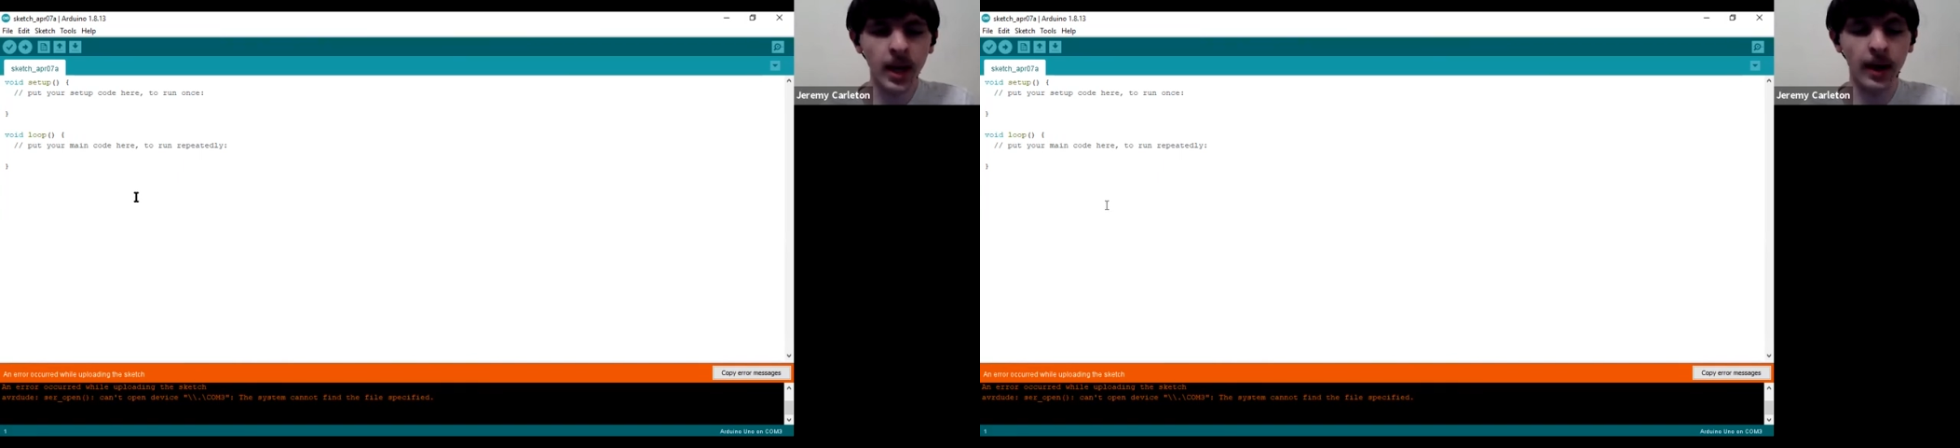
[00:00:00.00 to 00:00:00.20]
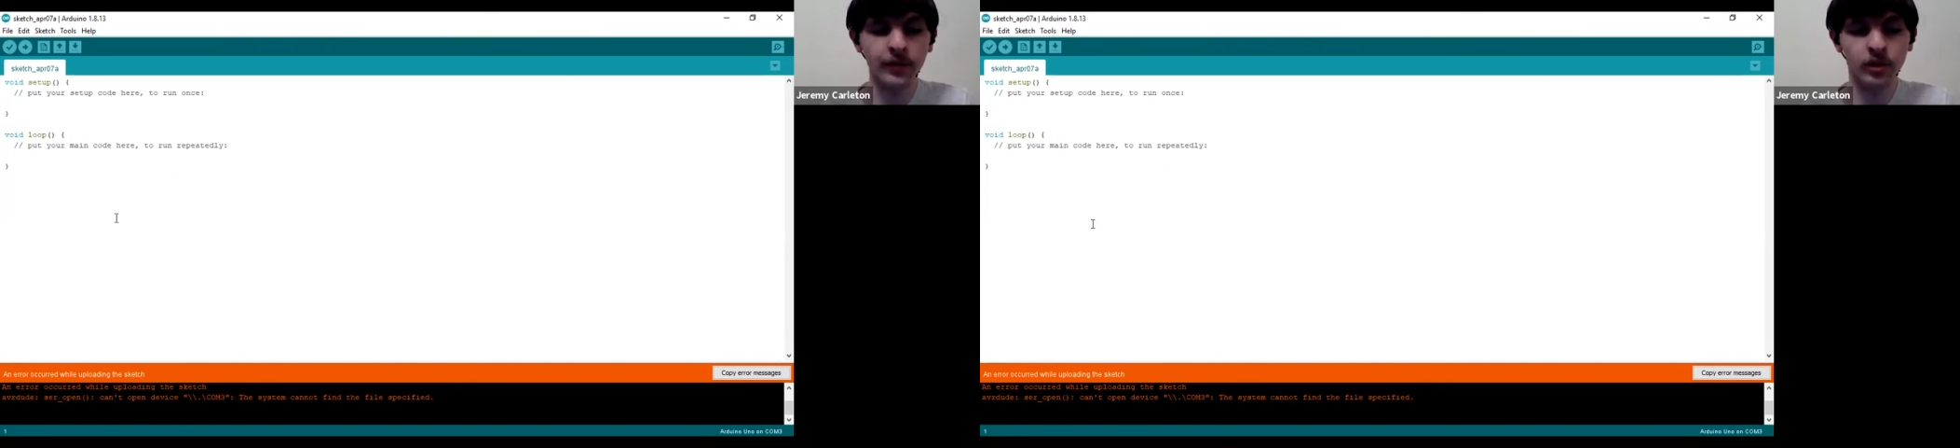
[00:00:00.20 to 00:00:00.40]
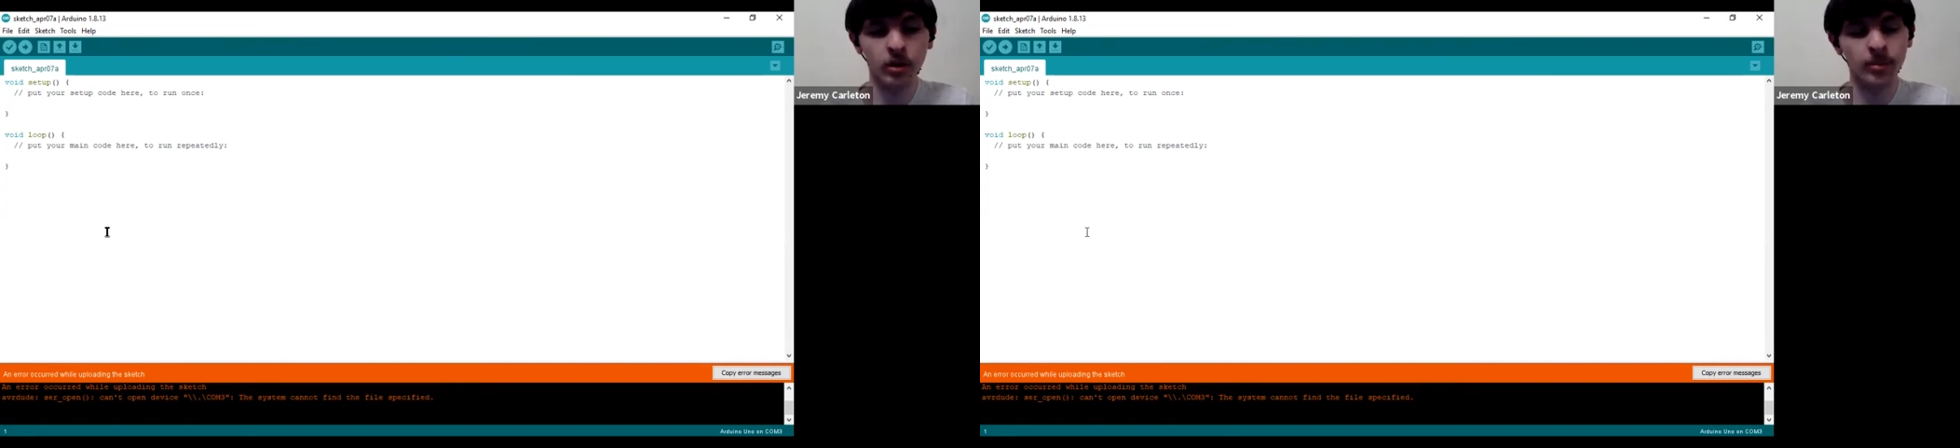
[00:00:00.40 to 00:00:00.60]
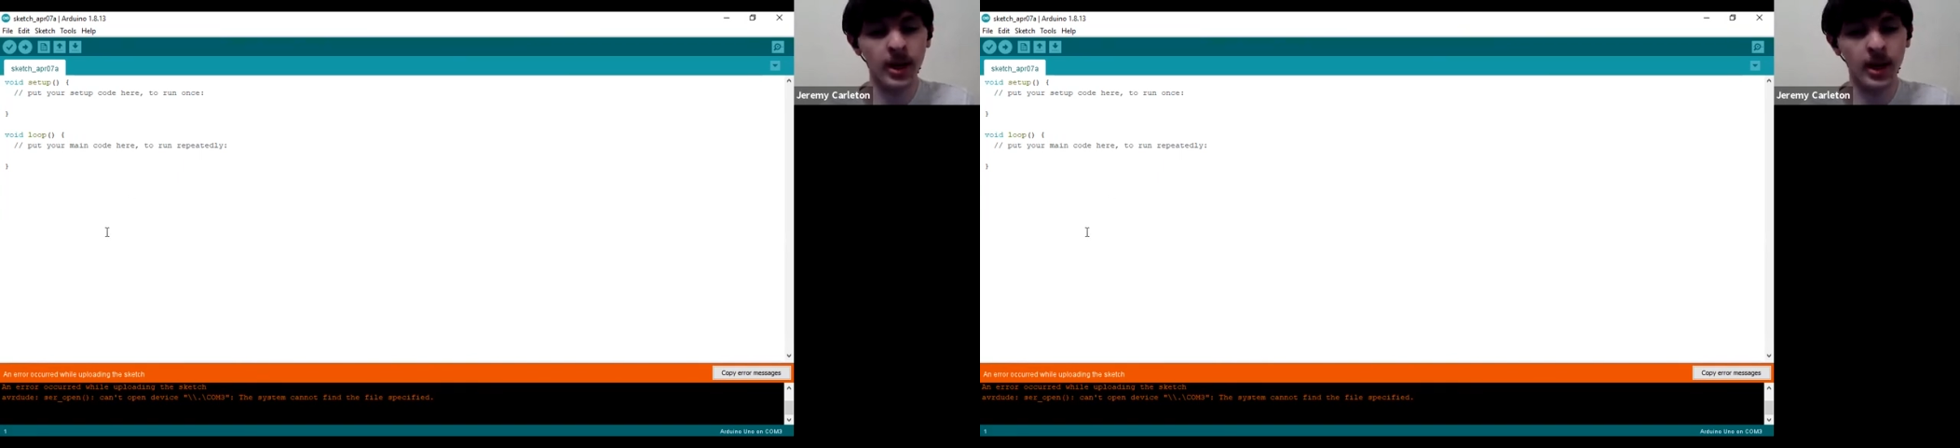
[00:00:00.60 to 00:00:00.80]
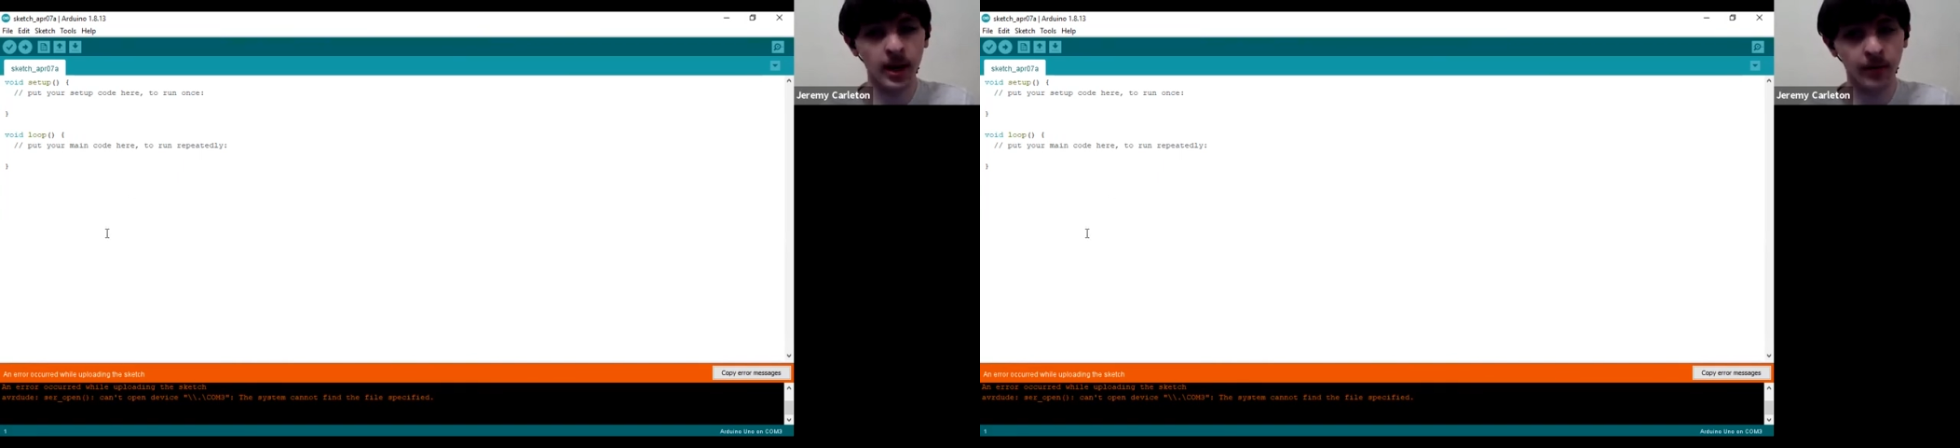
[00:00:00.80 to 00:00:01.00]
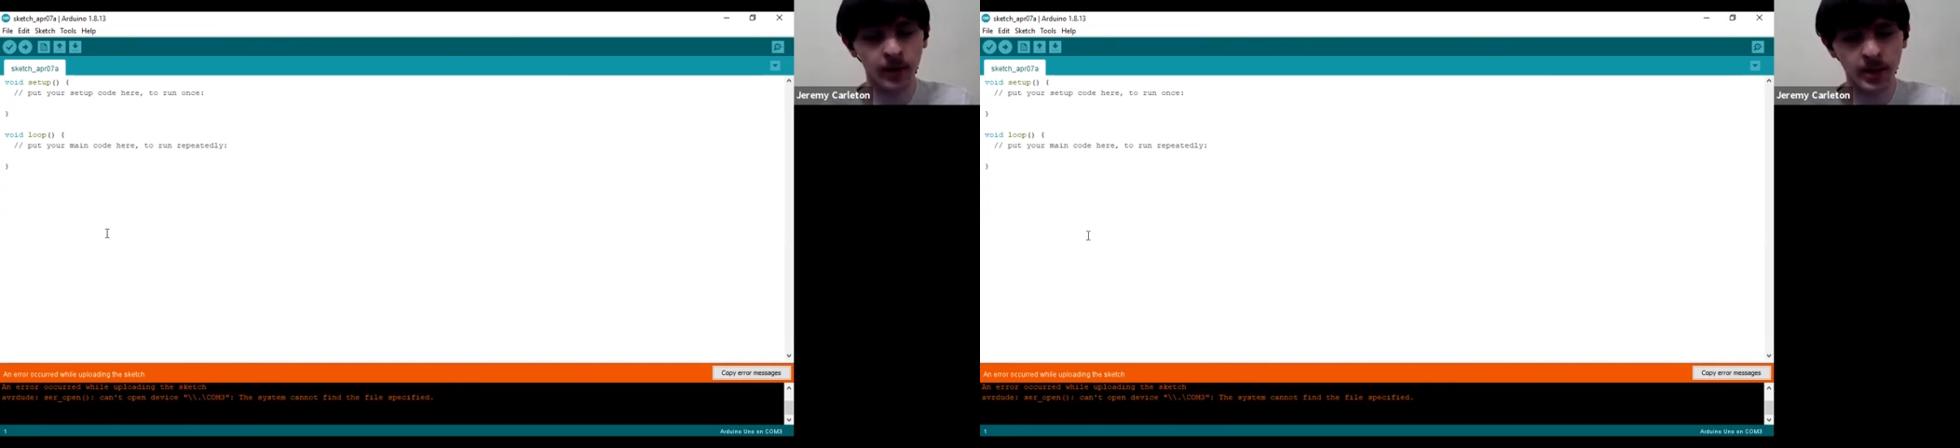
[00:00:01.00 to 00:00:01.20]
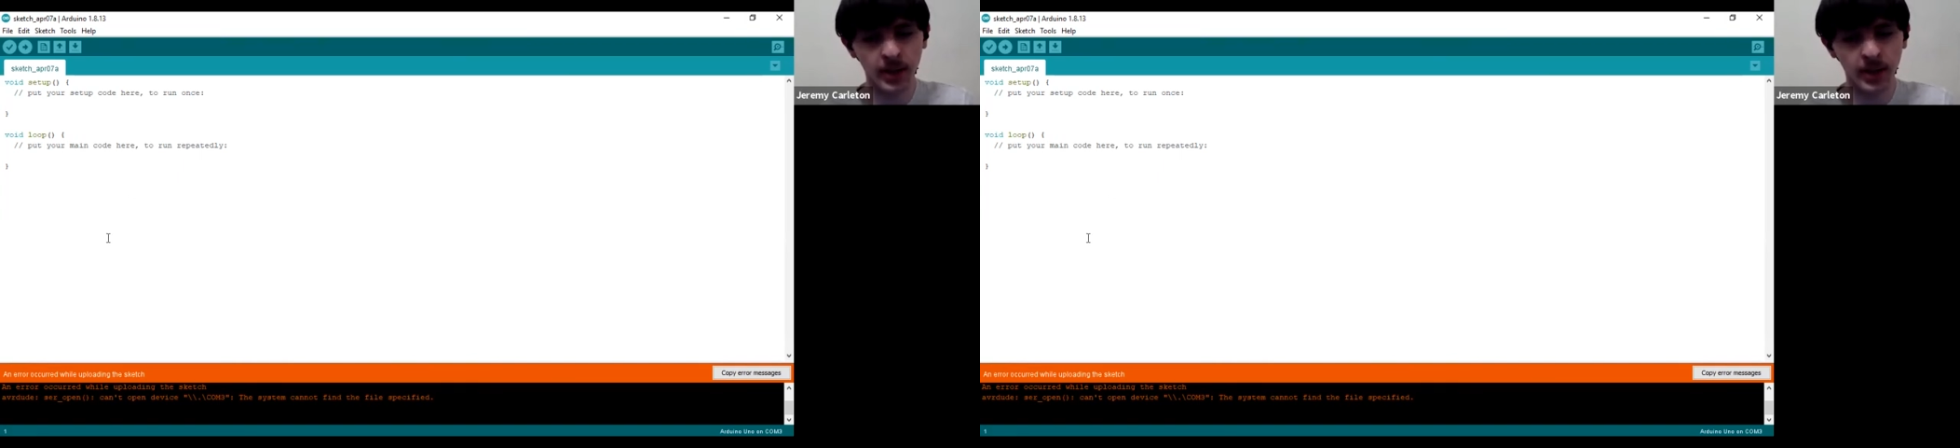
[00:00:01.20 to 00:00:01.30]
have to repeat every